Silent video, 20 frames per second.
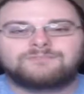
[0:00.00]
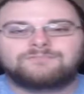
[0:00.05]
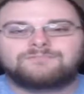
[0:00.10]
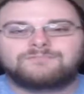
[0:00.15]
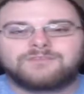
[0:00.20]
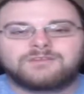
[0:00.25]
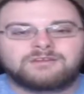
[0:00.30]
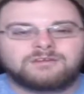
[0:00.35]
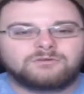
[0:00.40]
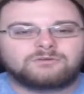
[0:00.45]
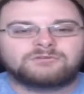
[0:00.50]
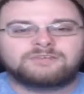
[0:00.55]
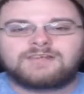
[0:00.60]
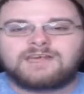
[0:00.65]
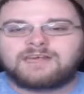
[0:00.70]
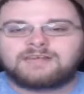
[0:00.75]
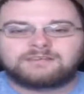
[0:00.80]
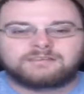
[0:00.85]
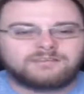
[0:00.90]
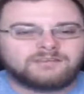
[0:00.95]
you know,
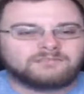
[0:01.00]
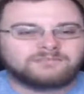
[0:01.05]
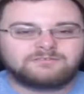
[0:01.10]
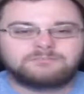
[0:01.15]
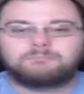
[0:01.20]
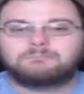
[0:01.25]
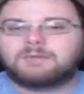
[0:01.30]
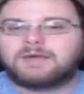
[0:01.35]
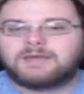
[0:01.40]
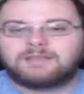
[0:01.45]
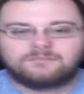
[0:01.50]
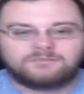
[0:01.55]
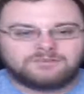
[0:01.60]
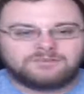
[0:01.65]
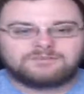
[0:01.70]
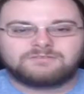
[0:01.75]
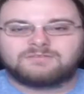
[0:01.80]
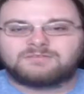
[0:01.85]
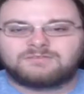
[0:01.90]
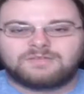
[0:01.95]
tactics and
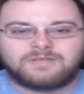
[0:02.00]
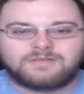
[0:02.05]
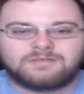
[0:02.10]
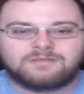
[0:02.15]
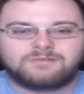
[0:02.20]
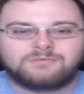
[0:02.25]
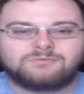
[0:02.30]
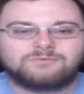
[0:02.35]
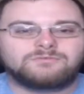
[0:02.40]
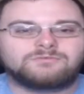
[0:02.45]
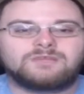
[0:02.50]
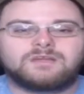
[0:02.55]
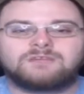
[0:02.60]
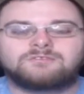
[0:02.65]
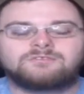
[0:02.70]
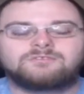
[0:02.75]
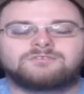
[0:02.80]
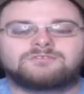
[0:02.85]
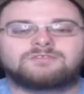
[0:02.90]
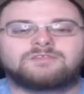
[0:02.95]
magics that they use,
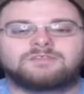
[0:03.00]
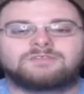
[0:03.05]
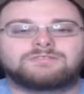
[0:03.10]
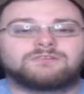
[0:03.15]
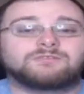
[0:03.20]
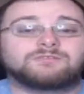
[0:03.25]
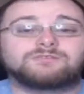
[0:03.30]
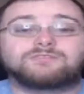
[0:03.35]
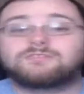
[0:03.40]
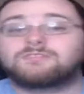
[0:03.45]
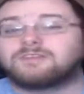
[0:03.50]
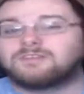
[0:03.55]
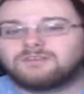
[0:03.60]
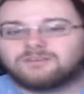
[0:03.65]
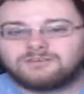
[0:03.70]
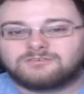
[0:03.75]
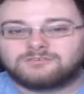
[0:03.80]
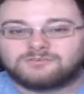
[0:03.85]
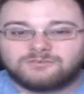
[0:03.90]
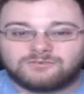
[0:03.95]
not just like their
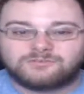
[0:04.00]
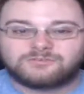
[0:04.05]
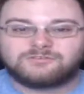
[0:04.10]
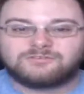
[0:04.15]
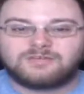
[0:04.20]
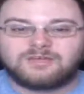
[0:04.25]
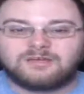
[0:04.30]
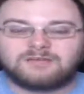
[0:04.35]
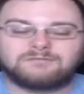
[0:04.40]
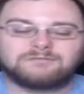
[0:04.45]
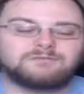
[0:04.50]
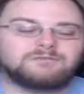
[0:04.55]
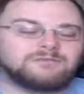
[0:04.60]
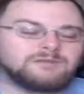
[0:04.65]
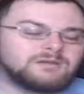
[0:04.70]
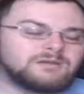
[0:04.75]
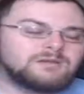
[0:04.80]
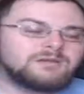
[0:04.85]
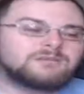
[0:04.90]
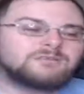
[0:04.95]
signature stuff.
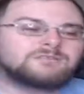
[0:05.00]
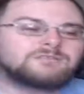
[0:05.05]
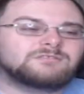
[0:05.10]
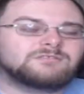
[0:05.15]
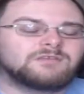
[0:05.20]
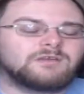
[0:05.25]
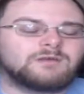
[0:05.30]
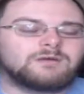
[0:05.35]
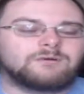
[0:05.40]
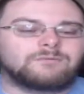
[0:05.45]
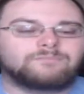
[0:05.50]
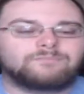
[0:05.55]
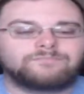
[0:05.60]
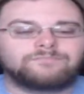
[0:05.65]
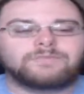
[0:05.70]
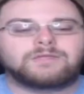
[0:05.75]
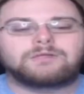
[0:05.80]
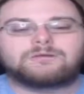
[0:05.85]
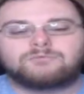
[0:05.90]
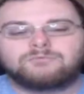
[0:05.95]
So
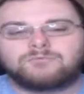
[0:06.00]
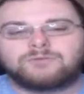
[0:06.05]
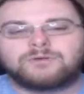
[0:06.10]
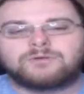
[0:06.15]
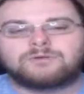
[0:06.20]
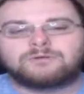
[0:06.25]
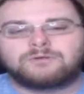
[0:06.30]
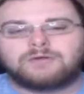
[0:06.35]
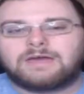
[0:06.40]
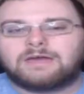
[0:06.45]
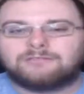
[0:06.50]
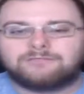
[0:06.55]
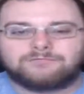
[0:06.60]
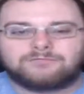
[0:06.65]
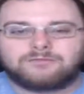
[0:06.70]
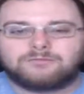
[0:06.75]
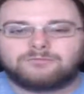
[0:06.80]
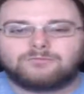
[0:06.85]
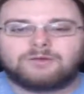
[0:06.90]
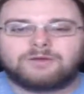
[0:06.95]
we'll have
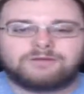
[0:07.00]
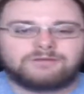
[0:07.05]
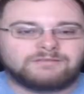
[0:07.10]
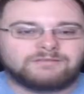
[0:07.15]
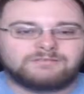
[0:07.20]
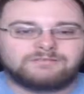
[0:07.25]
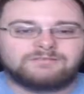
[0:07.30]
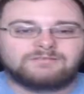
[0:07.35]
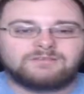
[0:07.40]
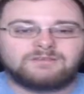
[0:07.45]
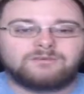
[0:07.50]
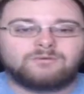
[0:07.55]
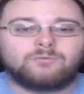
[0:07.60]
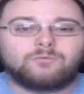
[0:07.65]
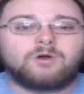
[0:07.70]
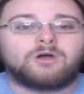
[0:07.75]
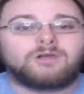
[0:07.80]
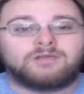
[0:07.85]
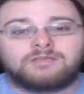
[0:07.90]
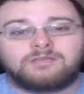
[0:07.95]
to wait and see
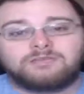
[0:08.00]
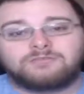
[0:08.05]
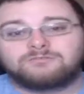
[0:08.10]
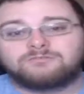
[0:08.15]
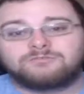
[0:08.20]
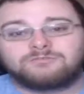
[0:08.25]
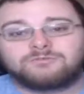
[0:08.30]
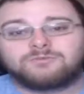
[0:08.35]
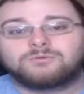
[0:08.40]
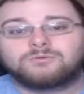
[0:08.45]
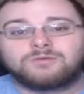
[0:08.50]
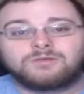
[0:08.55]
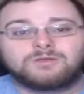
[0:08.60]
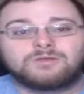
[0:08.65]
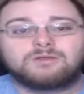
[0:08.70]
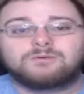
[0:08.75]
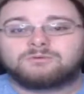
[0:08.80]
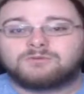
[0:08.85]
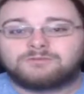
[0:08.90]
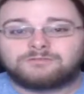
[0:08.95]
why he is truly
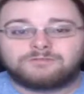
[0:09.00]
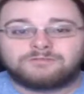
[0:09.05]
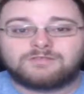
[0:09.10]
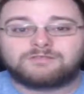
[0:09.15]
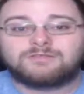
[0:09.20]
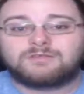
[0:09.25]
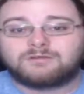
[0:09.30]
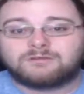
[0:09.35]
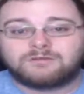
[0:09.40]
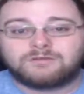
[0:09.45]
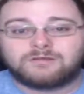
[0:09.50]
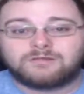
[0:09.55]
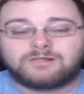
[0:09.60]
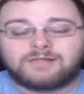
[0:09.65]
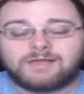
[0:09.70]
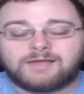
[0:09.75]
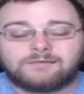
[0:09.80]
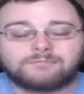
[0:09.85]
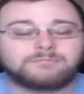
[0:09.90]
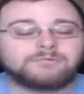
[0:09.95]
known as the
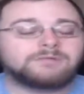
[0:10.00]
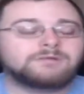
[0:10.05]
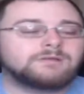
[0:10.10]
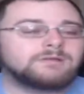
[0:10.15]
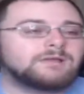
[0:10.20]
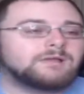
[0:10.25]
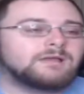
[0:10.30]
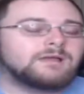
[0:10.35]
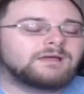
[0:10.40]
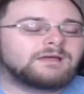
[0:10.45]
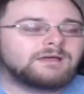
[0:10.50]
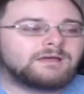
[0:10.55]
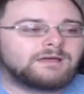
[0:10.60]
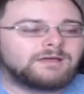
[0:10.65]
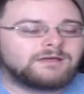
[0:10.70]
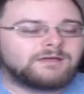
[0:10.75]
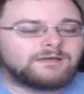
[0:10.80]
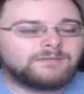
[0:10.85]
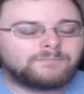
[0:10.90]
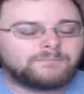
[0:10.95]
Thunderclap.
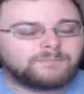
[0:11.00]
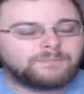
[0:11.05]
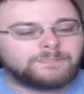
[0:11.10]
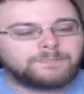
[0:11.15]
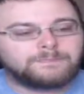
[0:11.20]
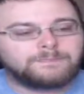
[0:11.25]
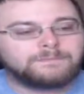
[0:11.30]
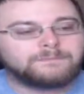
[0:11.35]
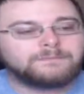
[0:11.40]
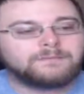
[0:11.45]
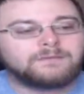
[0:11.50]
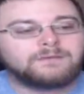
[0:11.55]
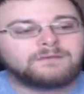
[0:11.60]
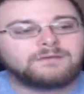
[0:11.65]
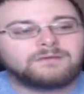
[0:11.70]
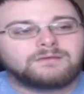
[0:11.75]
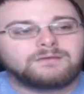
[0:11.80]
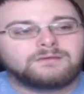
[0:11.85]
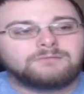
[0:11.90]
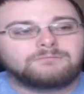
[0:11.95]

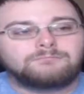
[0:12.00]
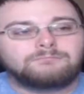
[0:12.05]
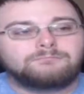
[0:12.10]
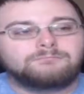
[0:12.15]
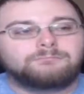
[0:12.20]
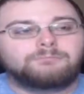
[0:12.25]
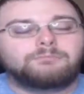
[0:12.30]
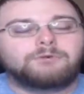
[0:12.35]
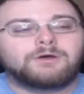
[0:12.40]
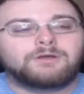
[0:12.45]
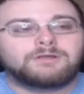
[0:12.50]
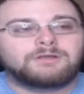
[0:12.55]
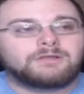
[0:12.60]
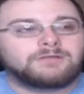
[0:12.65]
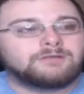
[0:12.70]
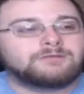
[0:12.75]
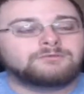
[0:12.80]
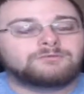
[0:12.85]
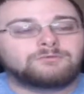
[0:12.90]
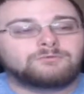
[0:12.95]
But
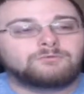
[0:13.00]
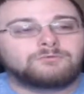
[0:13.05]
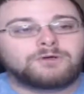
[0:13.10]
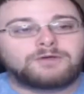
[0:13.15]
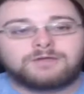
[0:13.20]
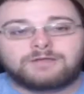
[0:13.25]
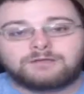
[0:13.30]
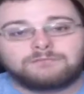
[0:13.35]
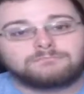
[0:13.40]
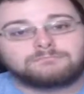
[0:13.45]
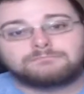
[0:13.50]
either way,